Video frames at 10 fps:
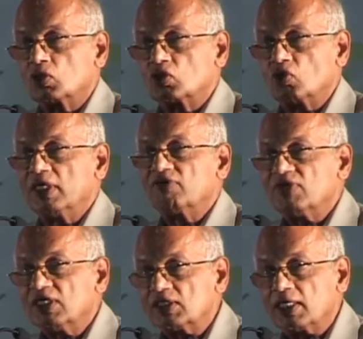So
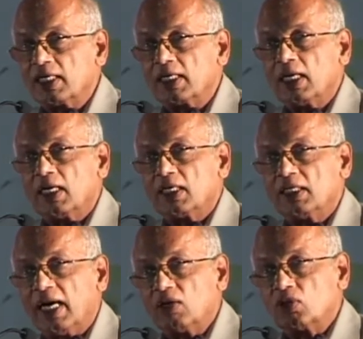if it is a
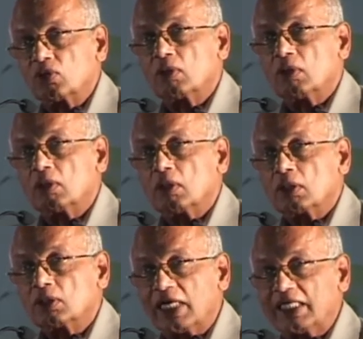nano
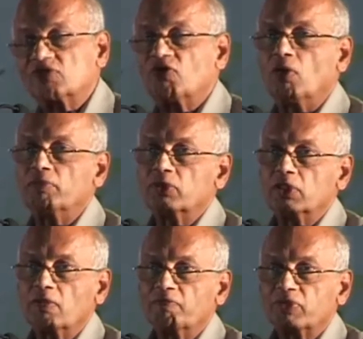transformed,
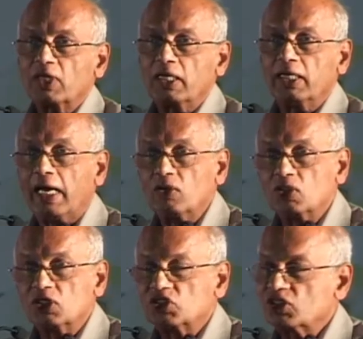
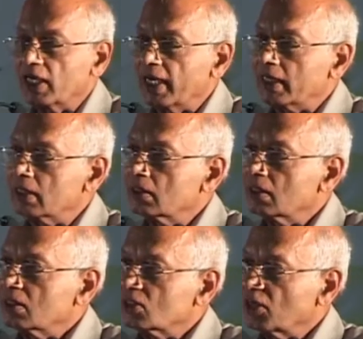nano crystalline
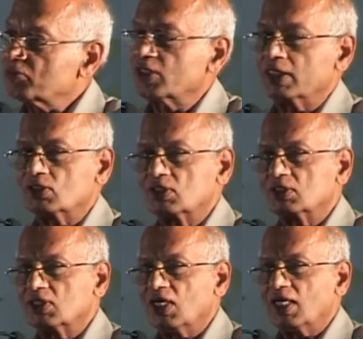
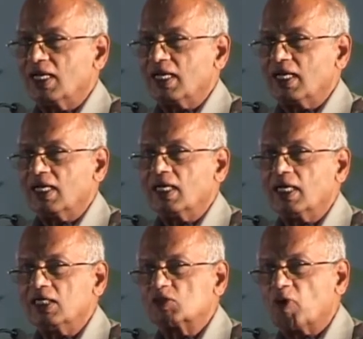substance,
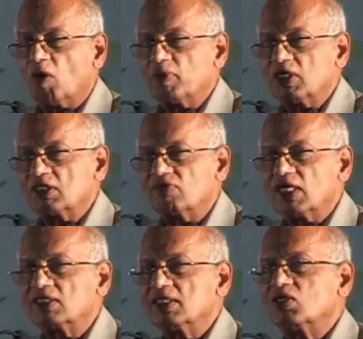its properties
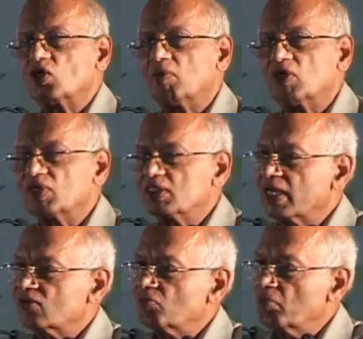have nothing in common with
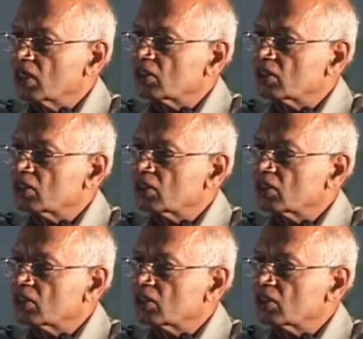that of